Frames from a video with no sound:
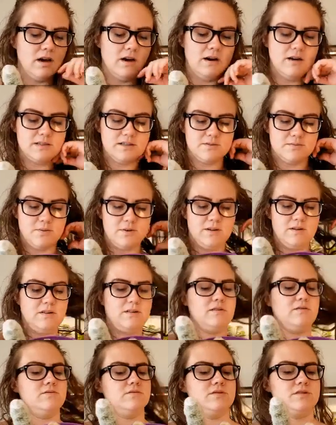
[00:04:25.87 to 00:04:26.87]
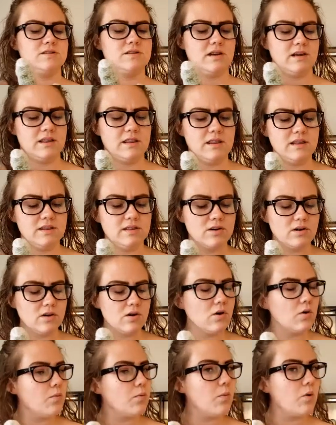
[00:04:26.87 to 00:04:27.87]
It's one of those, I think they're
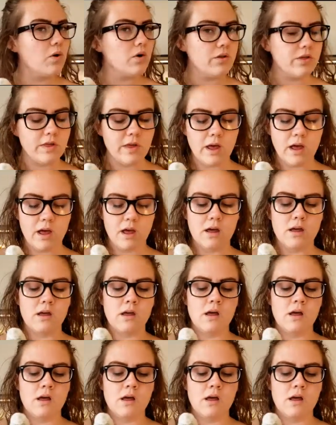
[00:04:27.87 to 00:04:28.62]
Haworthia,